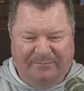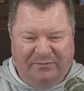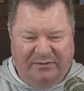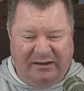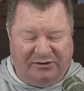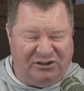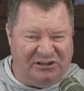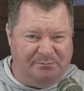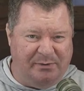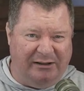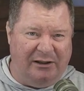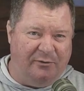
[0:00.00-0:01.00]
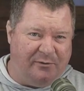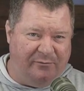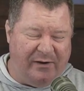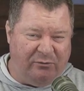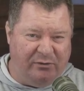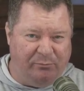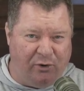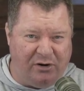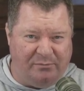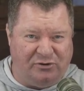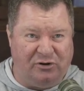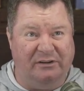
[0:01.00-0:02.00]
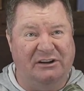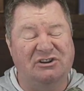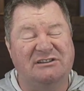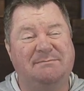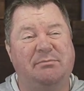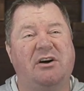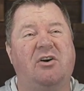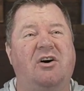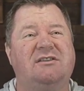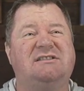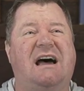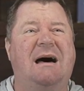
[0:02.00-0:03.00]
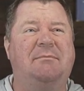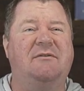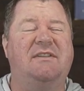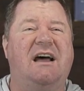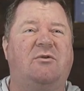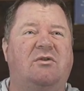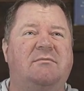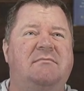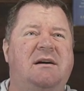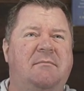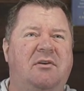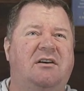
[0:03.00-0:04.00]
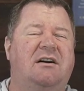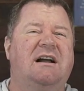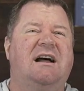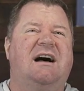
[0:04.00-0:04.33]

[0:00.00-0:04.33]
there's a spillover effect with Border Patrol agents. But on top of that, remember